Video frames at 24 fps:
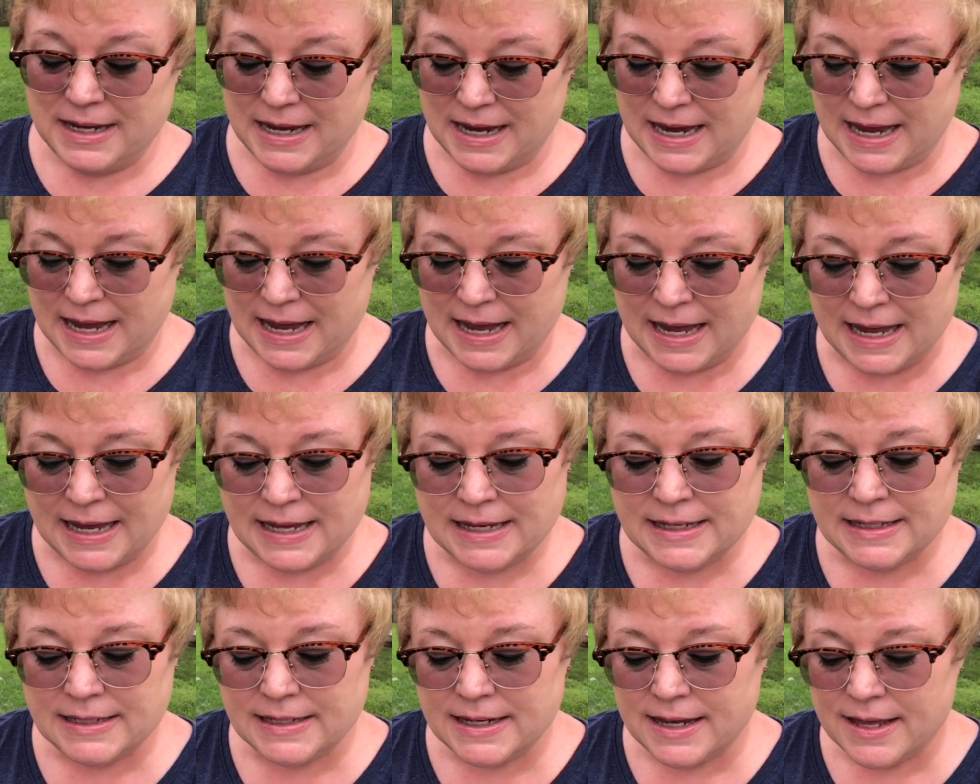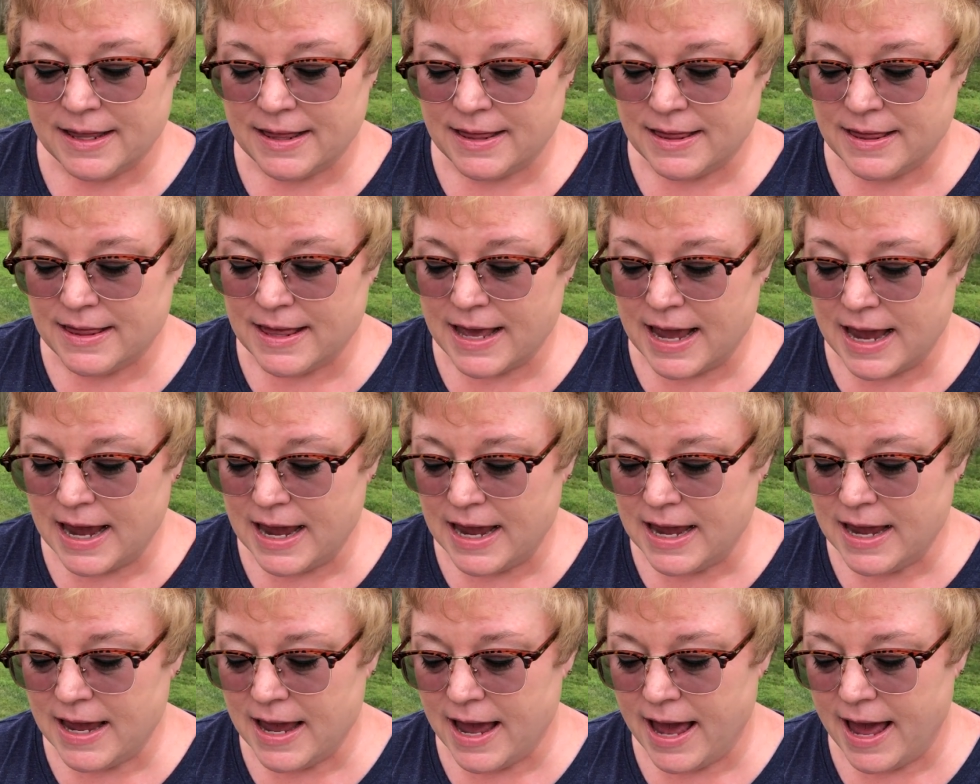and
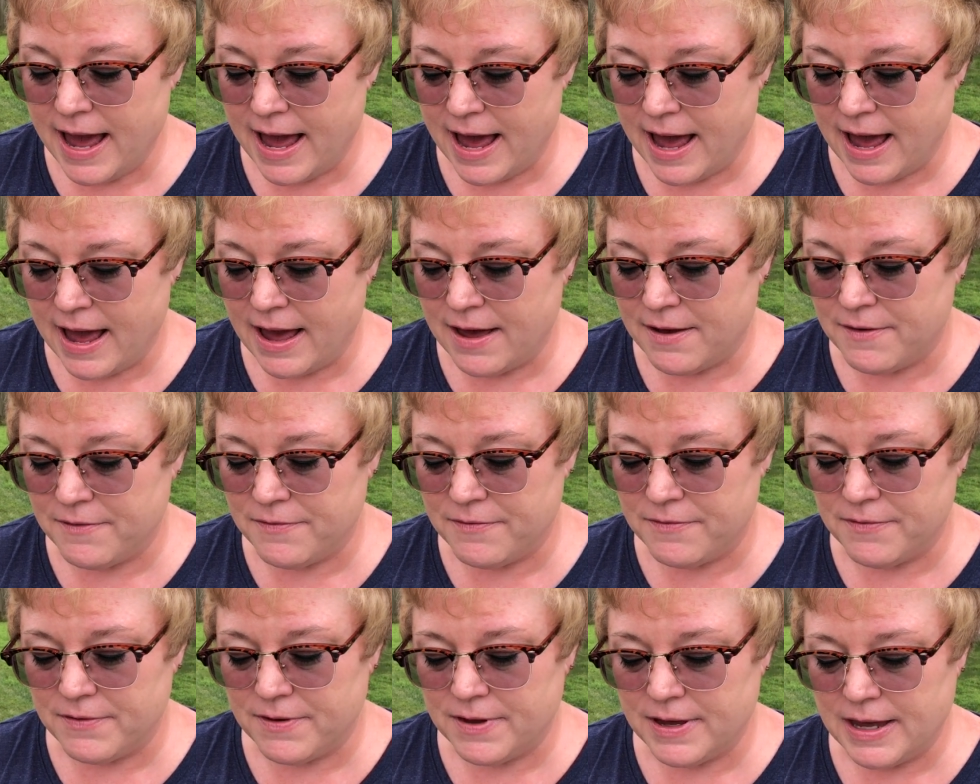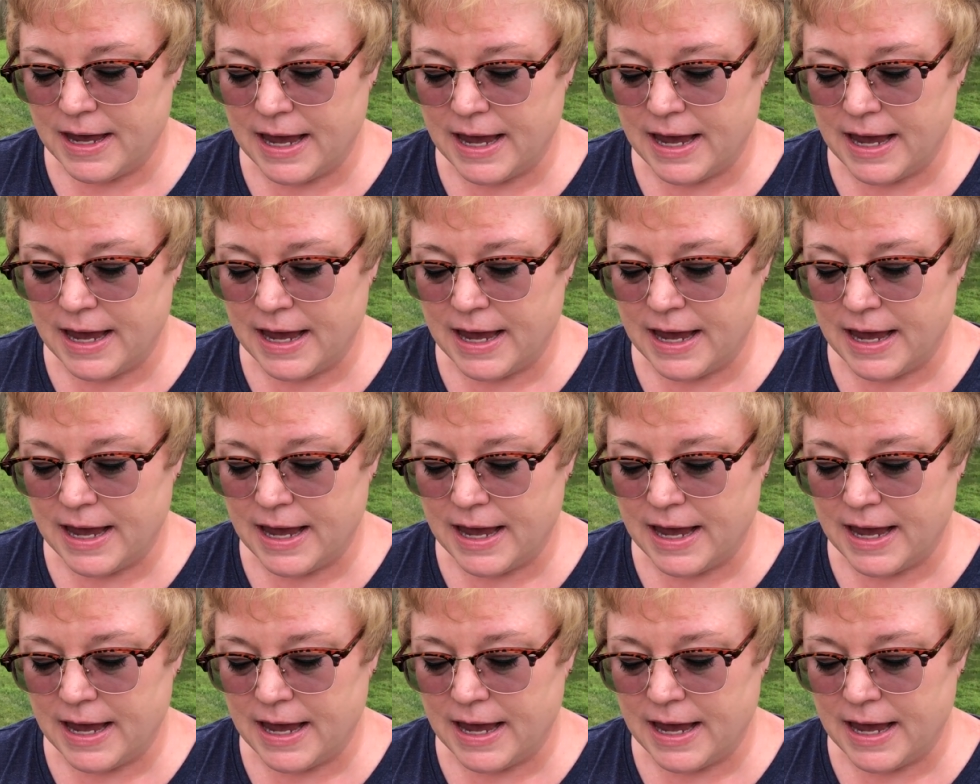they have